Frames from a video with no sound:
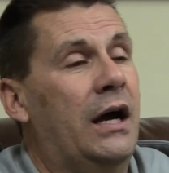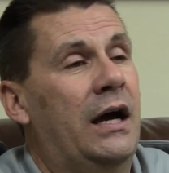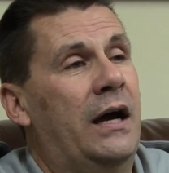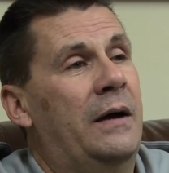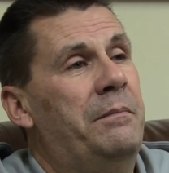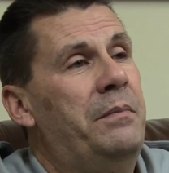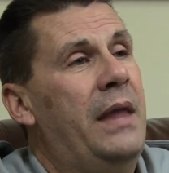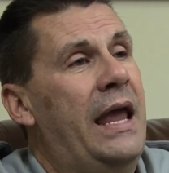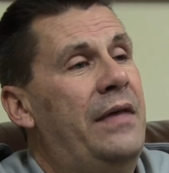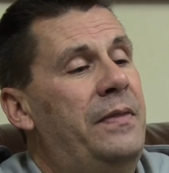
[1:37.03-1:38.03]
Um,
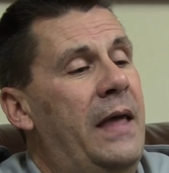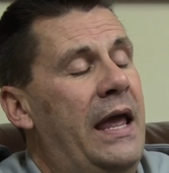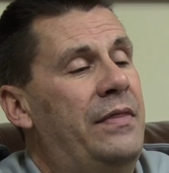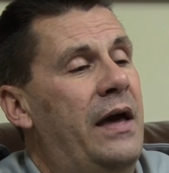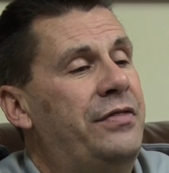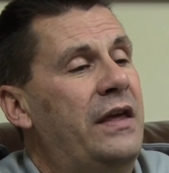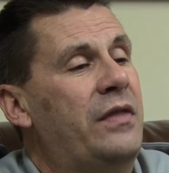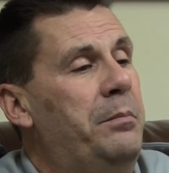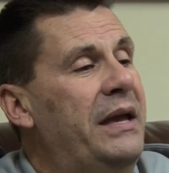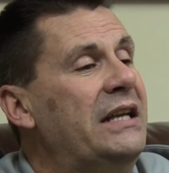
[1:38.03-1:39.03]
and and I think
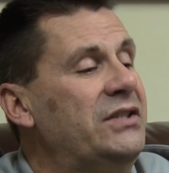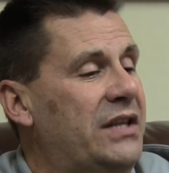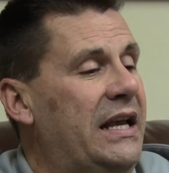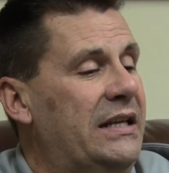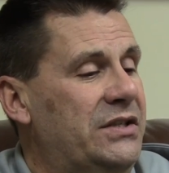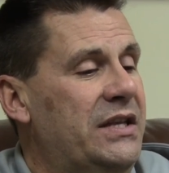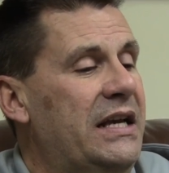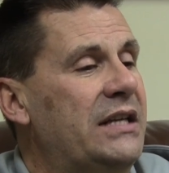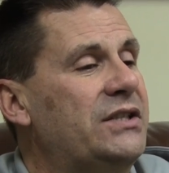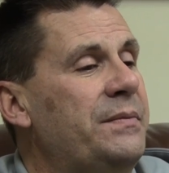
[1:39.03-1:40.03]
the biggest thing is
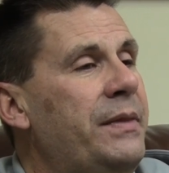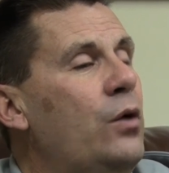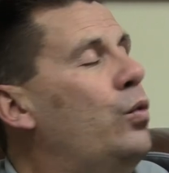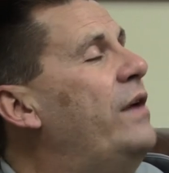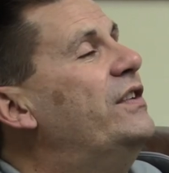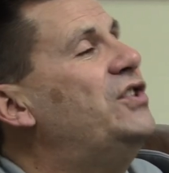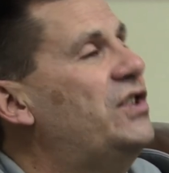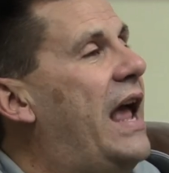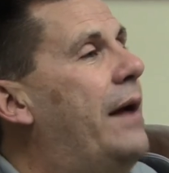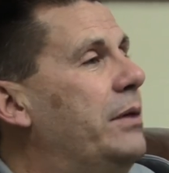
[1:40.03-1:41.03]
this: we've
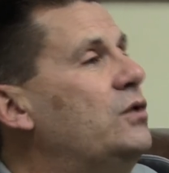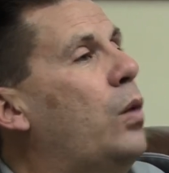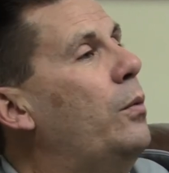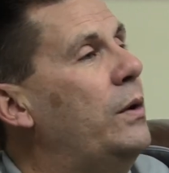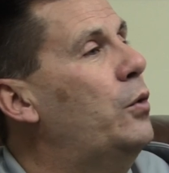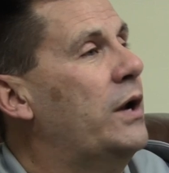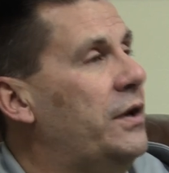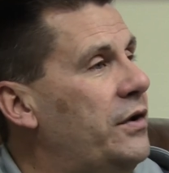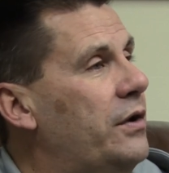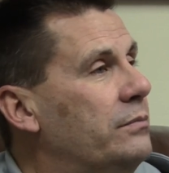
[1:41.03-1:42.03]
established what we want
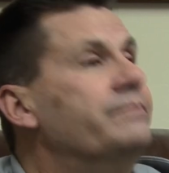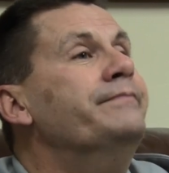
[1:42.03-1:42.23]
to do.